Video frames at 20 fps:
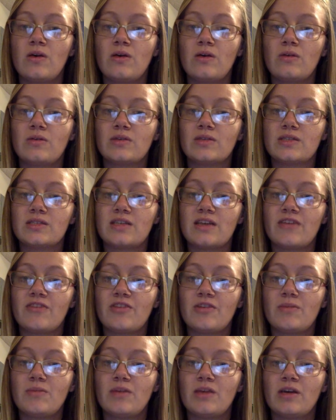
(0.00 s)
With
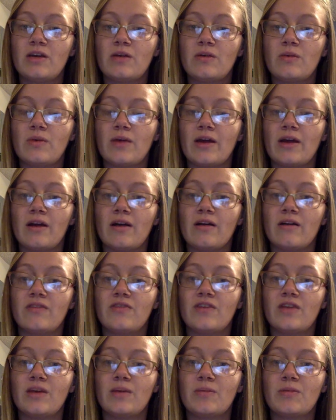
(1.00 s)
Stefan being aware of
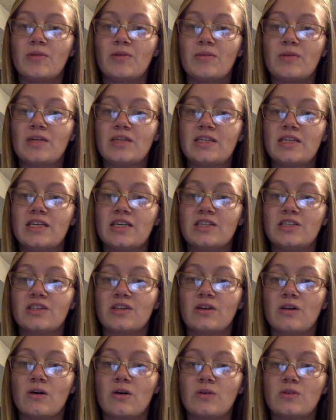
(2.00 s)
the
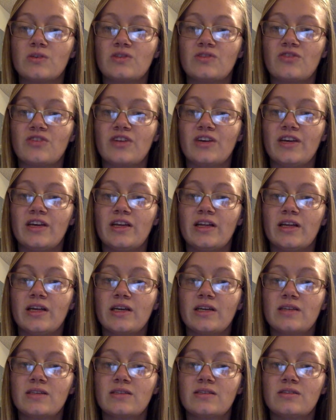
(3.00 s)
implementation coach for
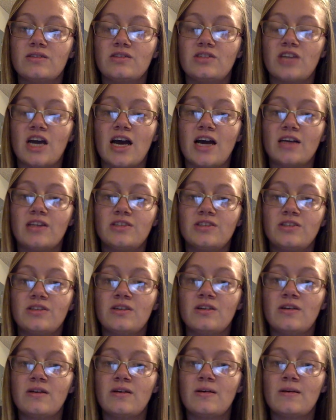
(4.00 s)
Helix, Josh,
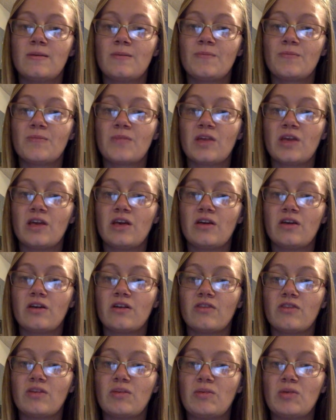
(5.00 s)
he could
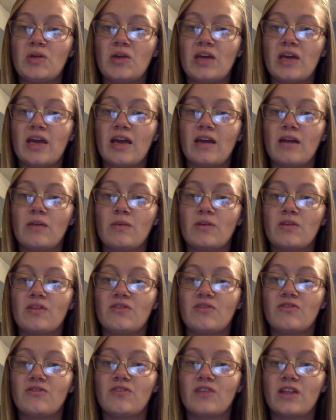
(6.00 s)
have communicated
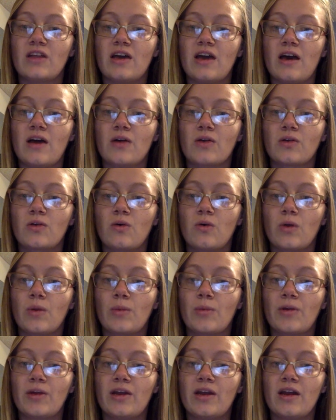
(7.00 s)
with Villa Health
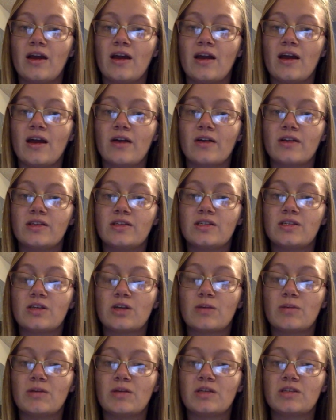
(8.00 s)
Corporate on how to
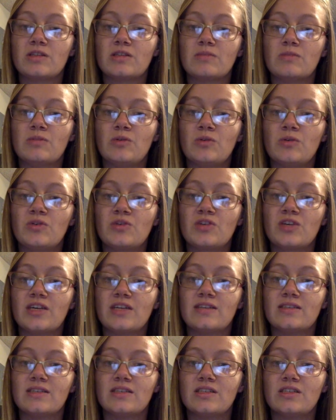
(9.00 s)
determine a smooth
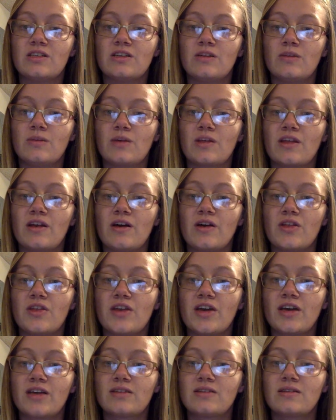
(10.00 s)
transition with
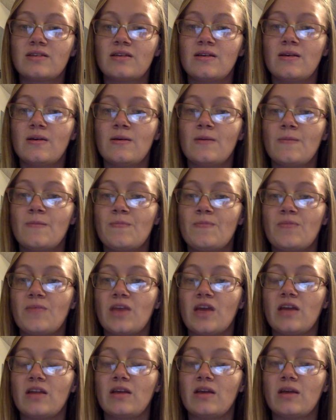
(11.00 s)
HealthX
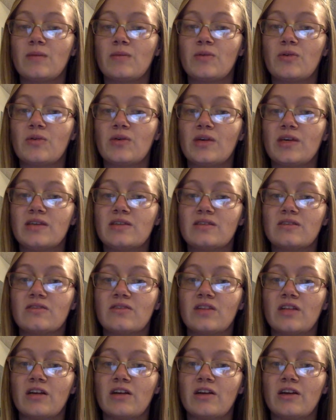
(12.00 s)
and the employees of
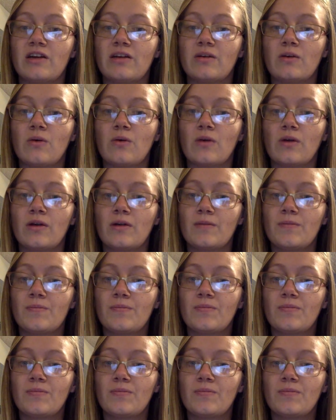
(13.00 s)
Clarion Court.